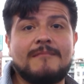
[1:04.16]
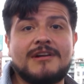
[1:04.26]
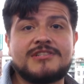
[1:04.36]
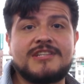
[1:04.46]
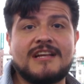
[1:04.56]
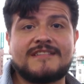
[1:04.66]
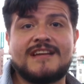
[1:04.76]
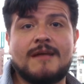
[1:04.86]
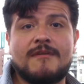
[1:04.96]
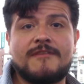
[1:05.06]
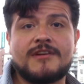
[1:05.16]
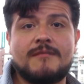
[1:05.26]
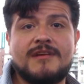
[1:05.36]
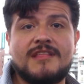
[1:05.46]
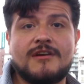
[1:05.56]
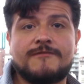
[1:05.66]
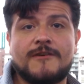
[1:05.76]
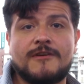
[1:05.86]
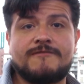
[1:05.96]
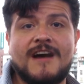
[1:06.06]
much next time if they're going to be there
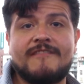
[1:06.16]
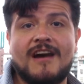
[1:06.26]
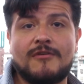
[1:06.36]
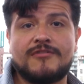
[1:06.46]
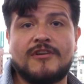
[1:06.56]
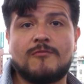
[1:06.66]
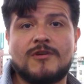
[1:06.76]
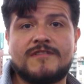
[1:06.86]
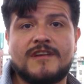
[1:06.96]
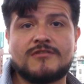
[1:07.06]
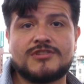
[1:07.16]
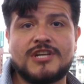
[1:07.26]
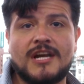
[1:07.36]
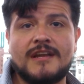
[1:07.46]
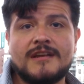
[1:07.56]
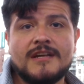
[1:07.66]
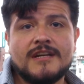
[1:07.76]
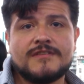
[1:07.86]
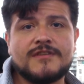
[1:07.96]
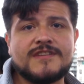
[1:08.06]
for 5 hours on one single shot.
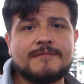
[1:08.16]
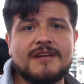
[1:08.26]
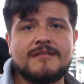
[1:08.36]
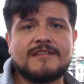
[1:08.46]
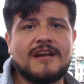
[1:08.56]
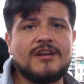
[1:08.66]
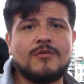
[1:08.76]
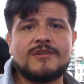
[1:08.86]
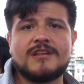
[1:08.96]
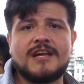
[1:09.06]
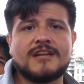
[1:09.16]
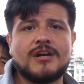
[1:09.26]
So sometimes you just got to know when to let